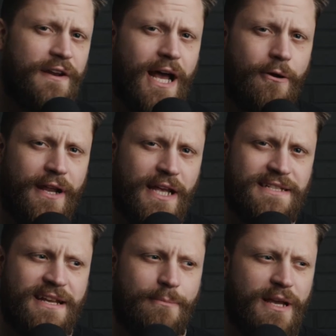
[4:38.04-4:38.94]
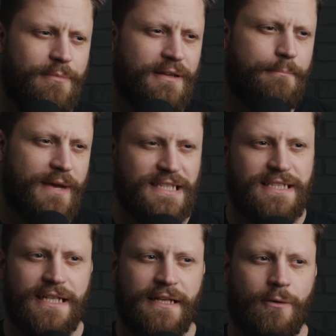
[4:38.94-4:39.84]
nowadays can be a bit
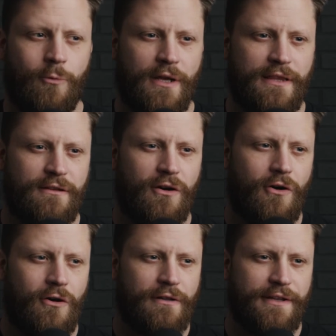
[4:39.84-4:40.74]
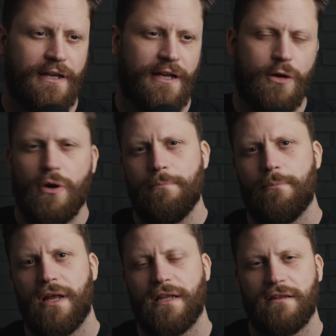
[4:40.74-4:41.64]
messy with all the
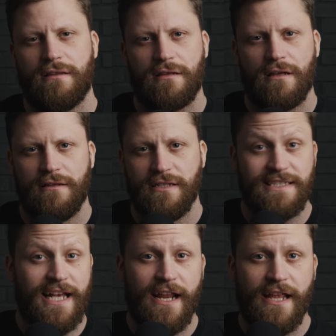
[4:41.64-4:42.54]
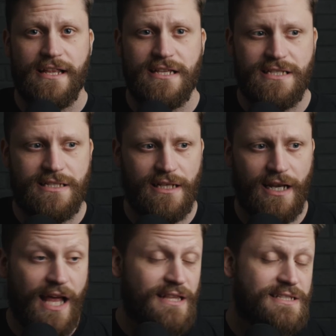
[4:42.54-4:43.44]
equipment, the settings,
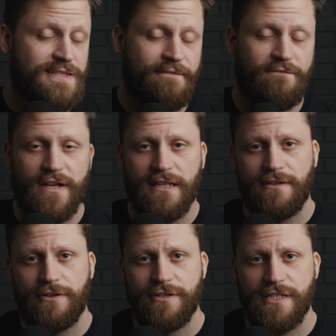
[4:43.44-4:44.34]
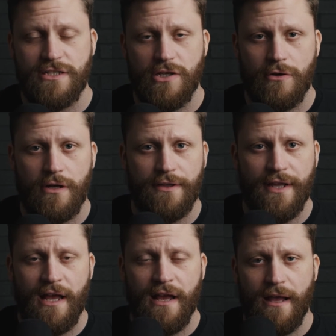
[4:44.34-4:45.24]
LUTs and filters and so on.
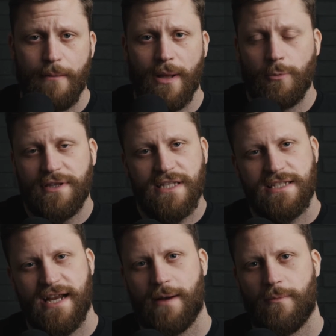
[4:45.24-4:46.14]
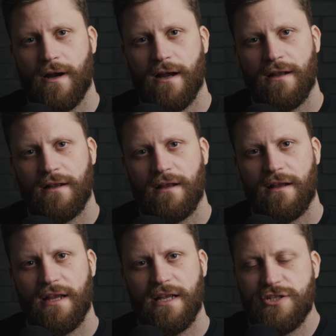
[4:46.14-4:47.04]
But with this camera,
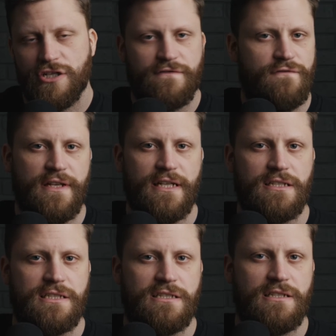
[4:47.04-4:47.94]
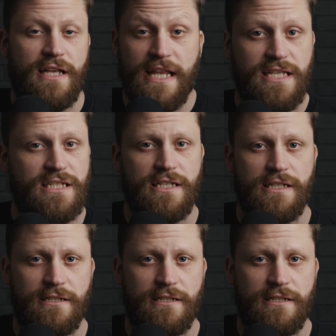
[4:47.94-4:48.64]
it just feels easy.